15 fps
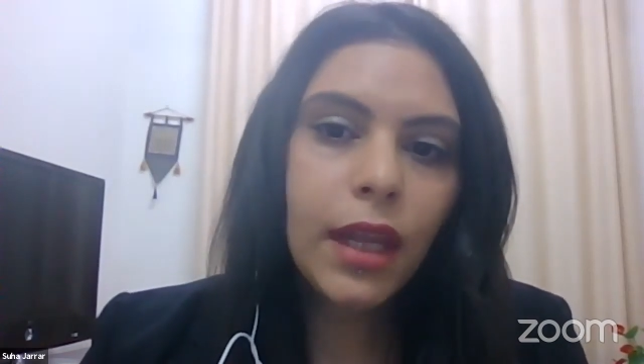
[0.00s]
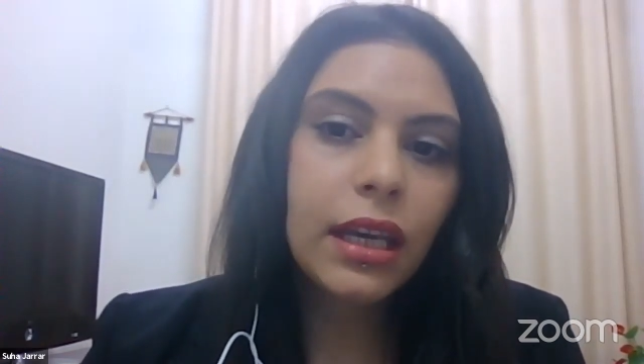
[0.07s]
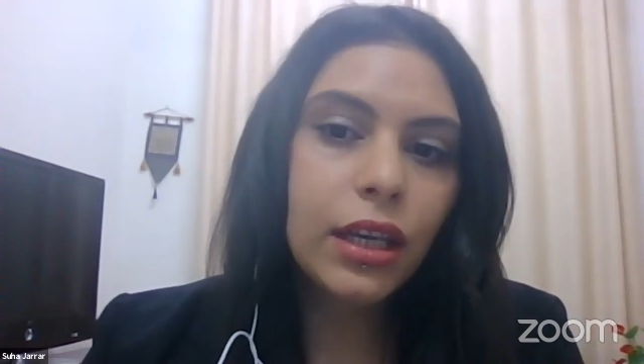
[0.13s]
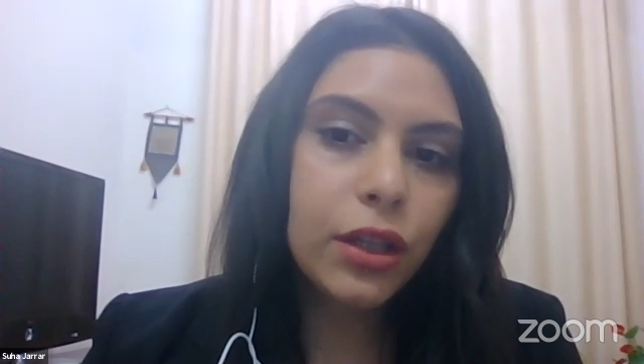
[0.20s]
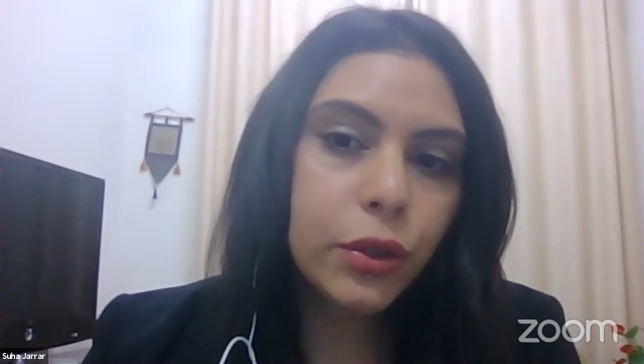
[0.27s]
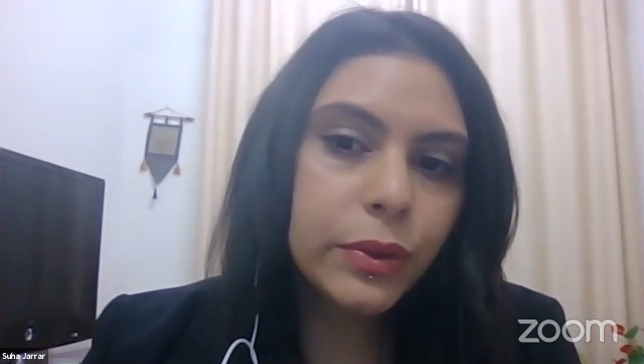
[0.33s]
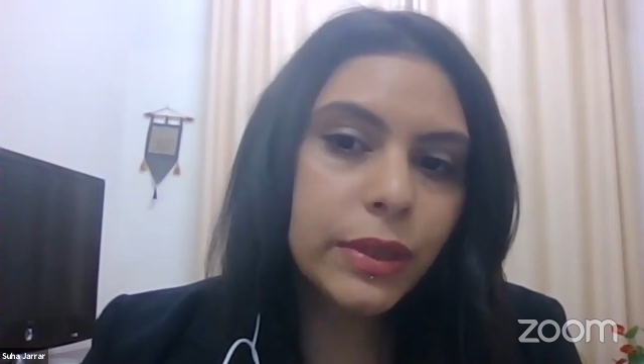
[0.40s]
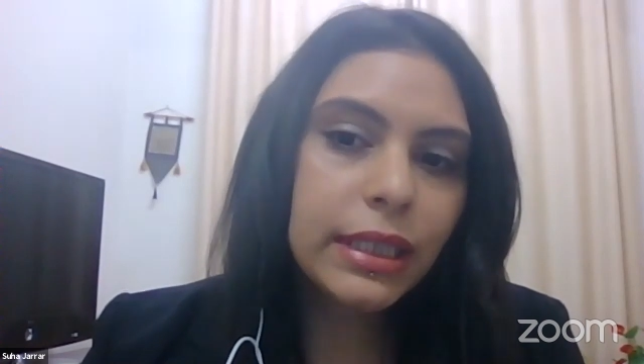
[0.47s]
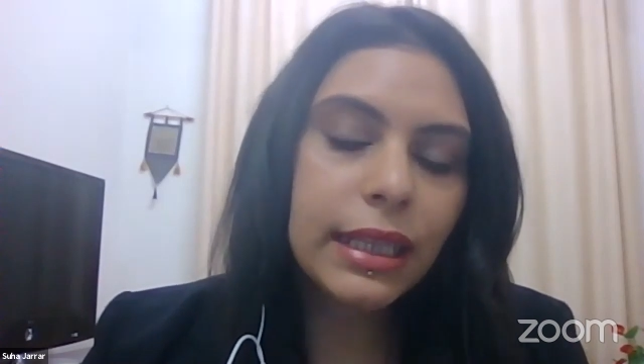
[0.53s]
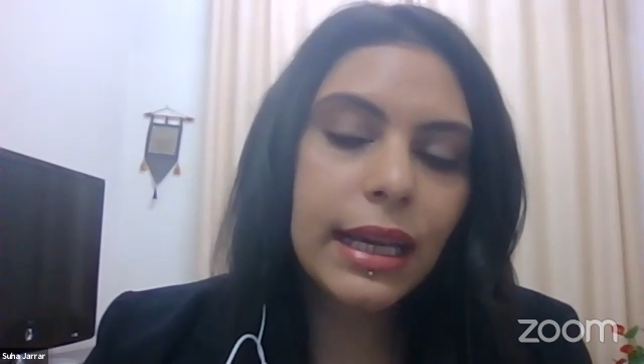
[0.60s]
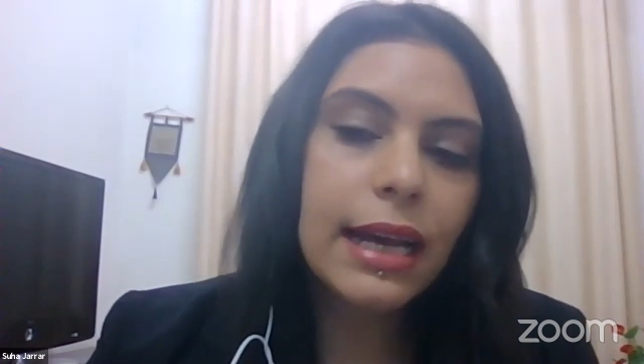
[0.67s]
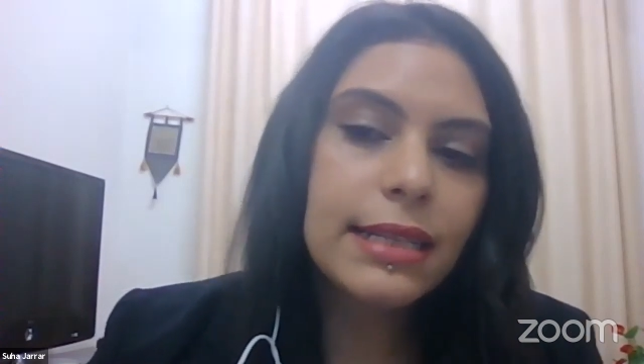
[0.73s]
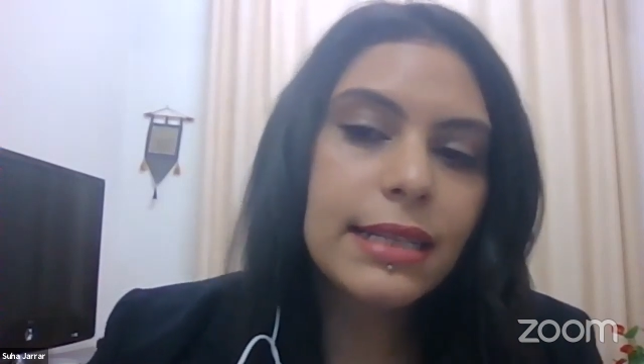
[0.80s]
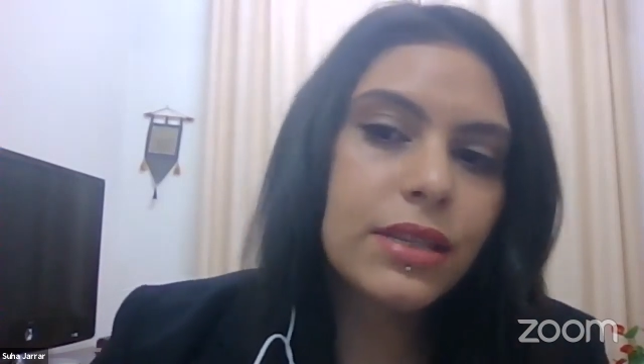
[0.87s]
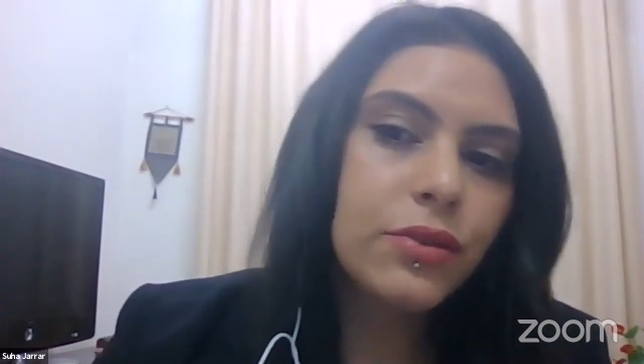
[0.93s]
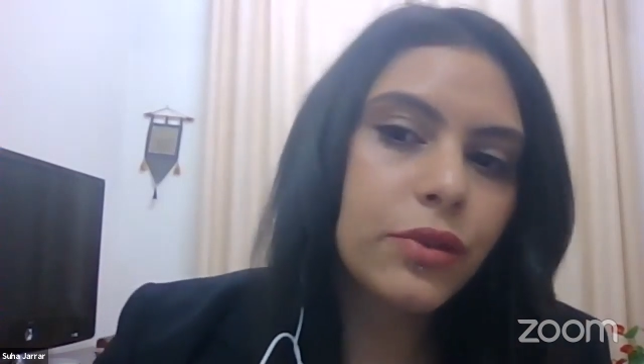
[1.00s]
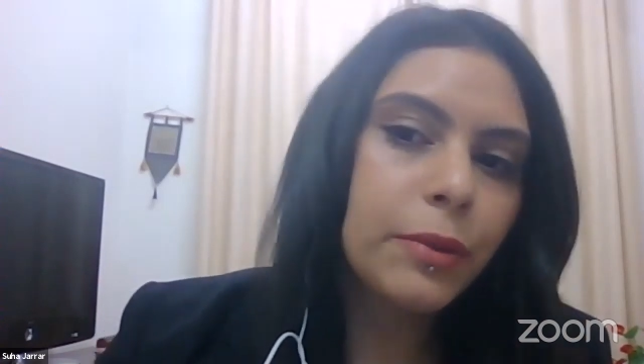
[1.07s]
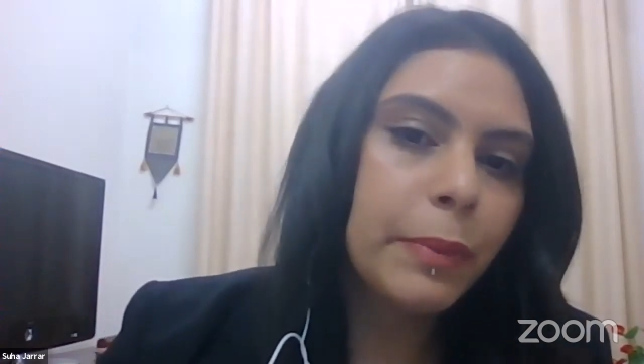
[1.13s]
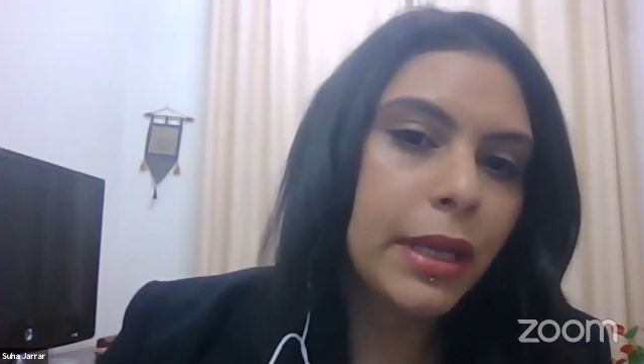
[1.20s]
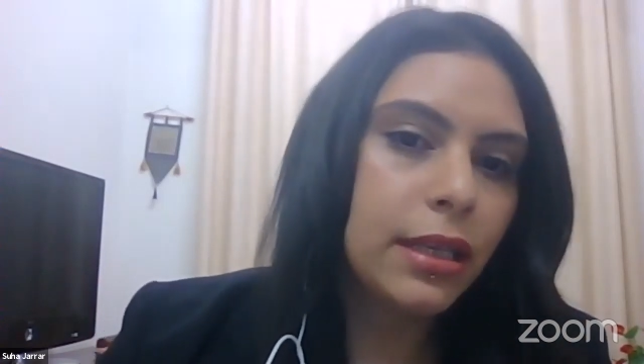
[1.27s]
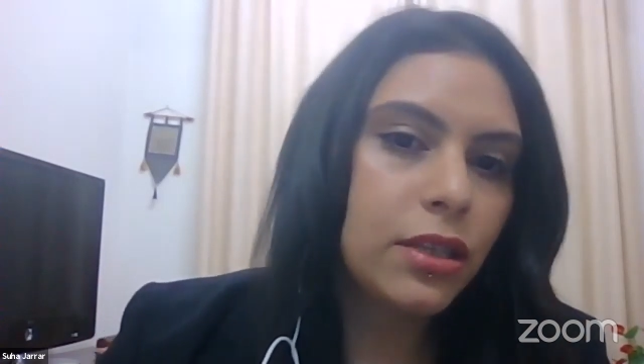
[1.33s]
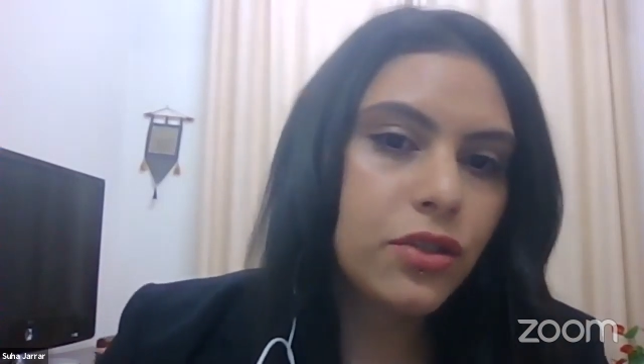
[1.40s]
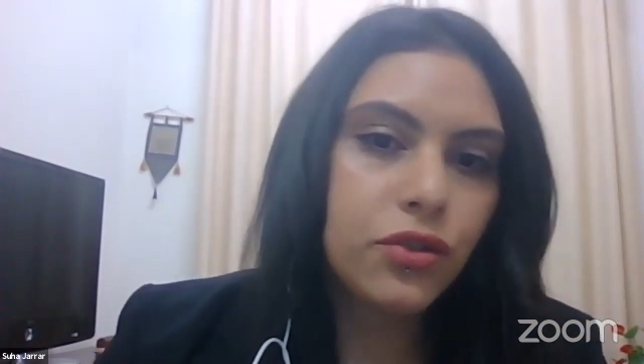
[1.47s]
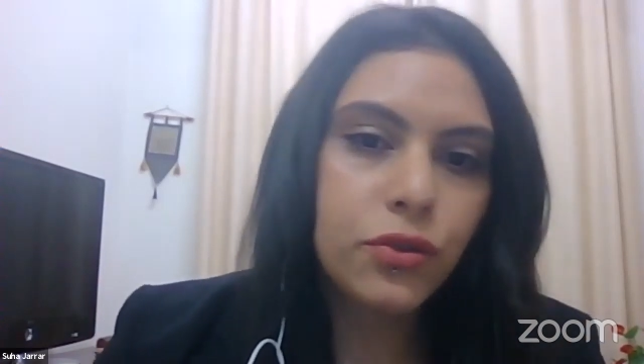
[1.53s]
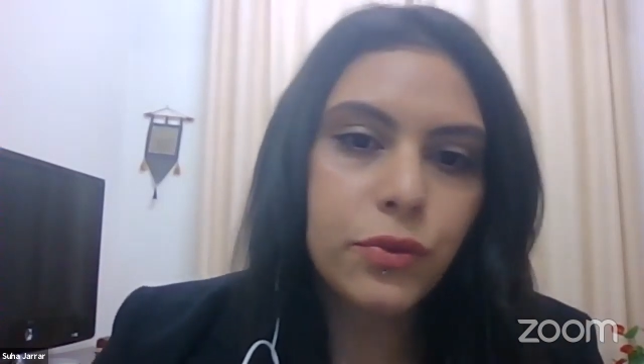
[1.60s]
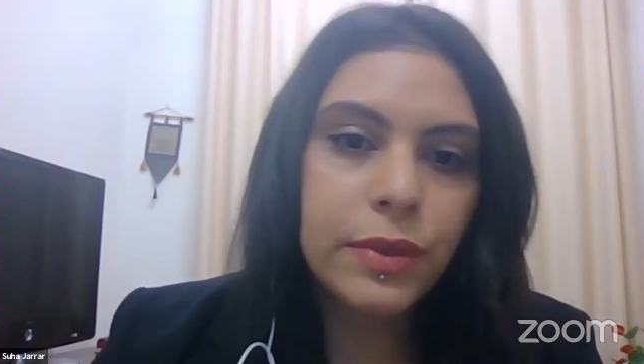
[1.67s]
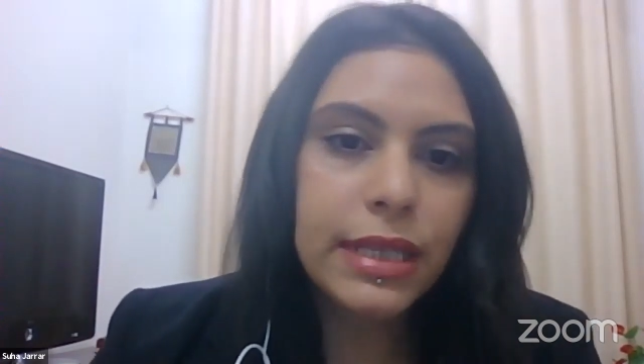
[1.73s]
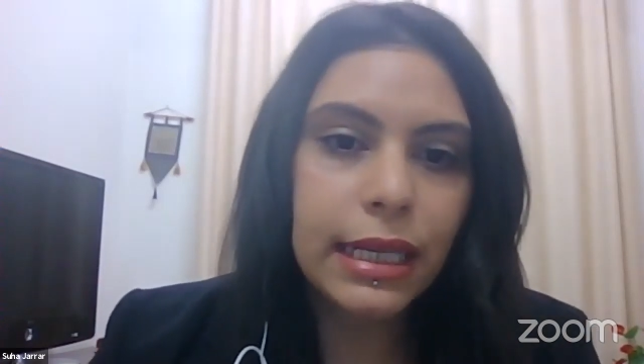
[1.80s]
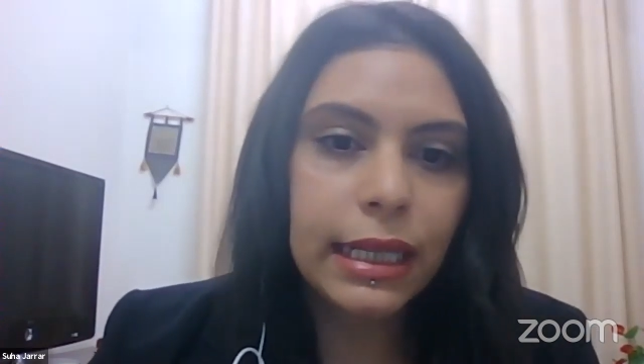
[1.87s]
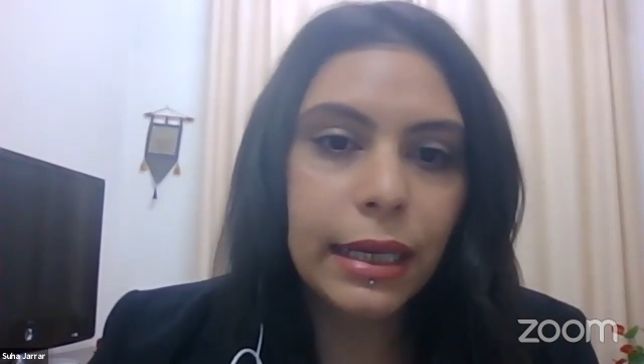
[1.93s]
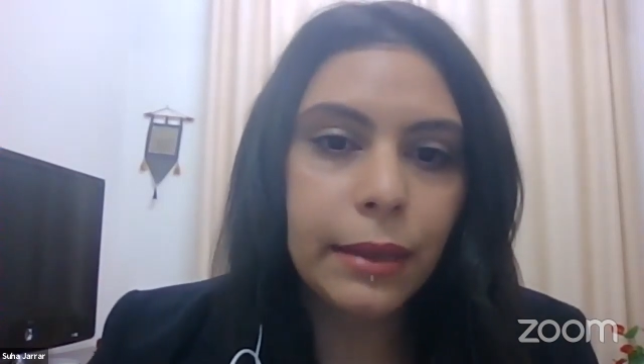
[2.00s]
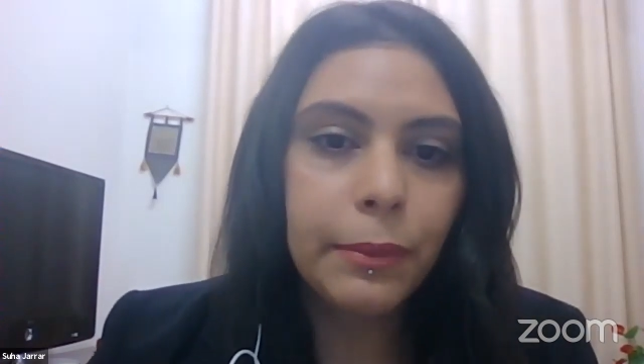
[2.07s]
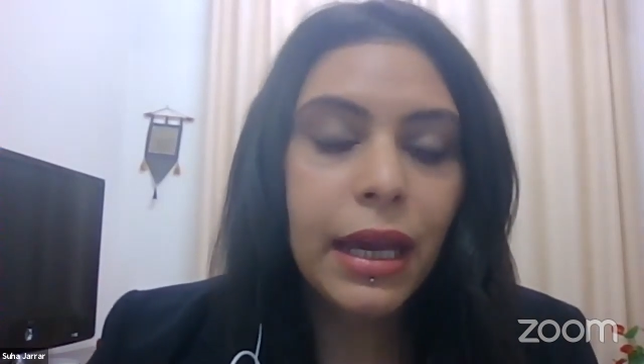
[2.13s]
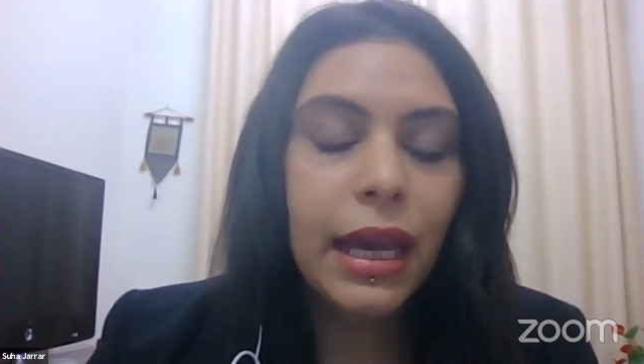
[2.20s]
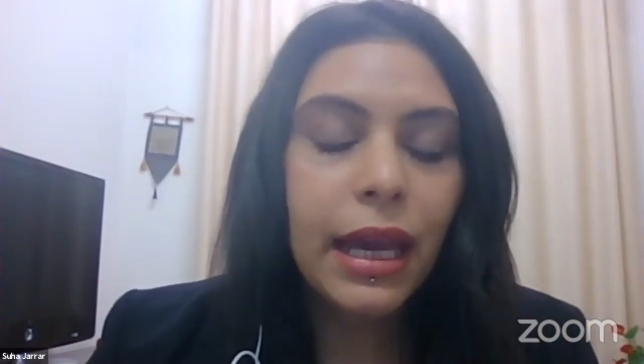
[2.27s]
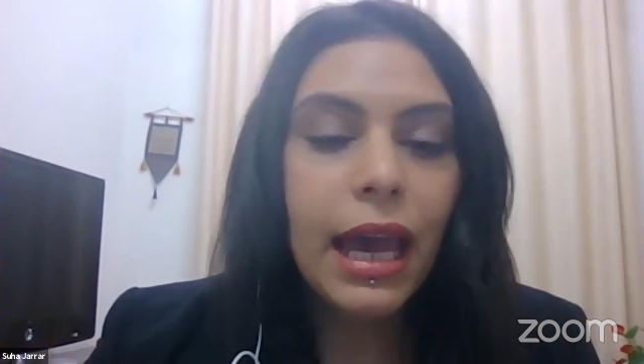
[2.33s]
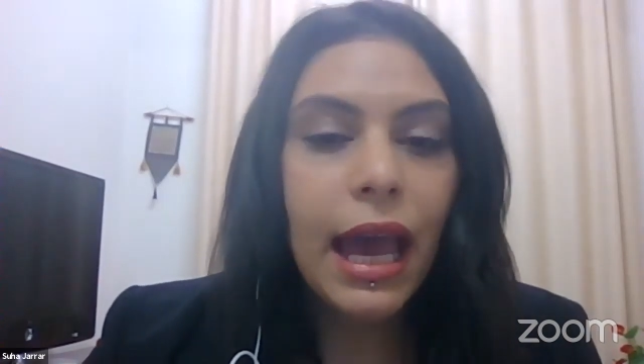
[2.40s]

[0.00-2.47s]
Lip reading: including the Gaza Strip and East Jerusalem.